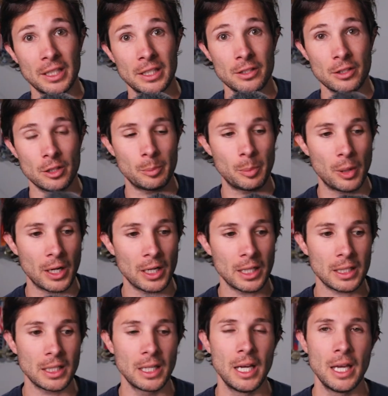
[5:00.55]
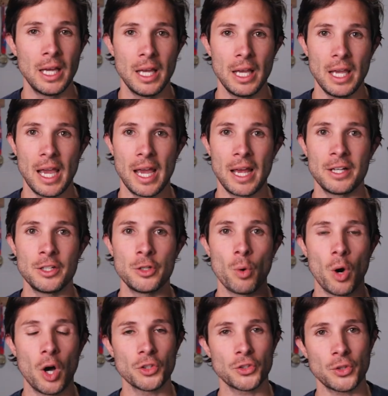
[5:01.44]
into the park and
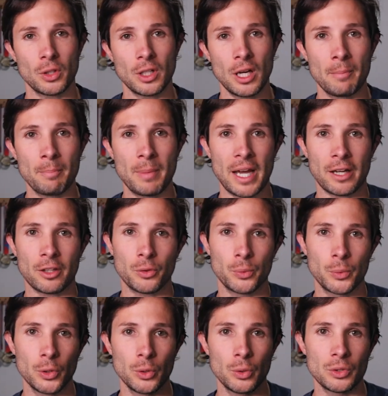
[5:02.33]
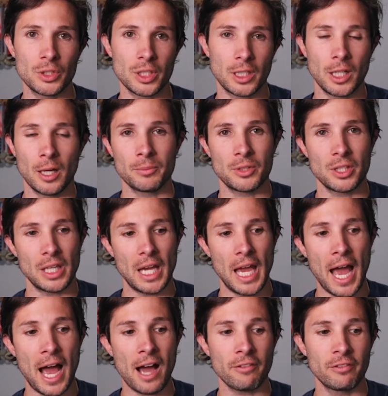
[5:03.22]
you also come back through to come to the
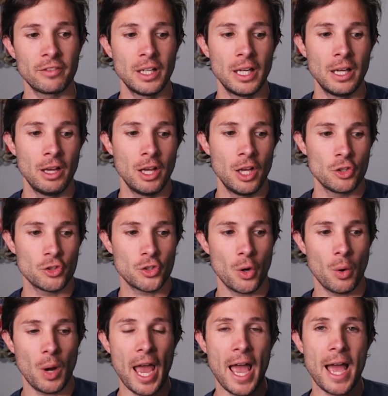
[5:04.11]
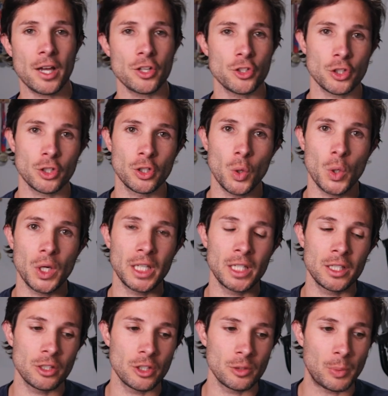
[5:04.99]
half. So as you're going
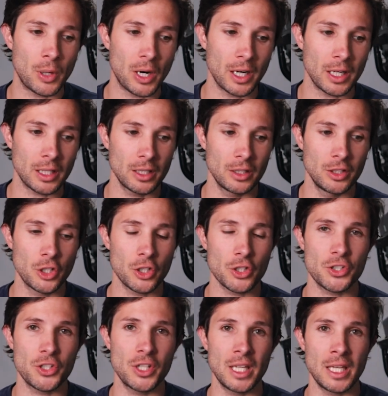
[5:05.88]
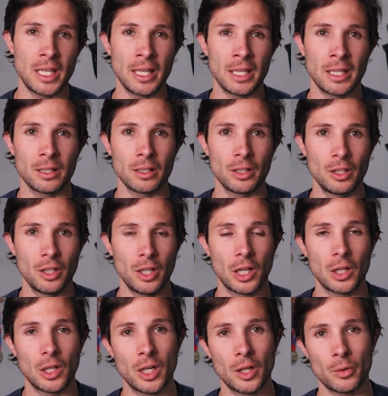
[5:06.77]
into the park, you're seeing
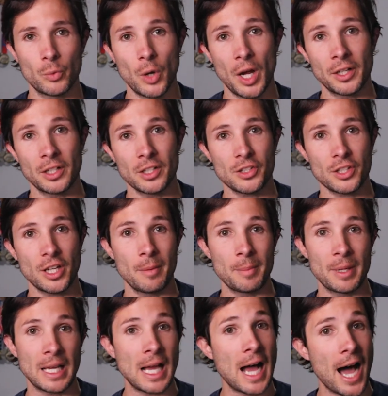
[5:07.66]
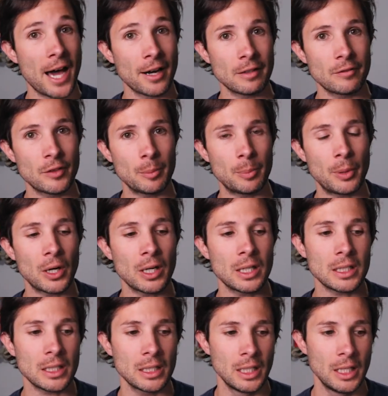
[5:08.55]
uh, runners coming out of the
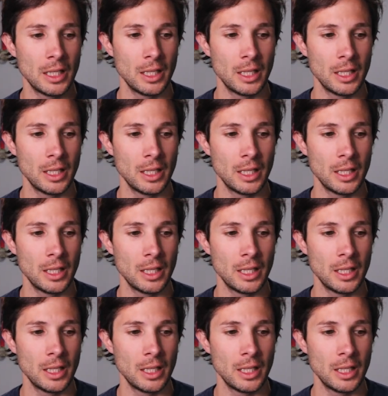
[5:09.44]
park.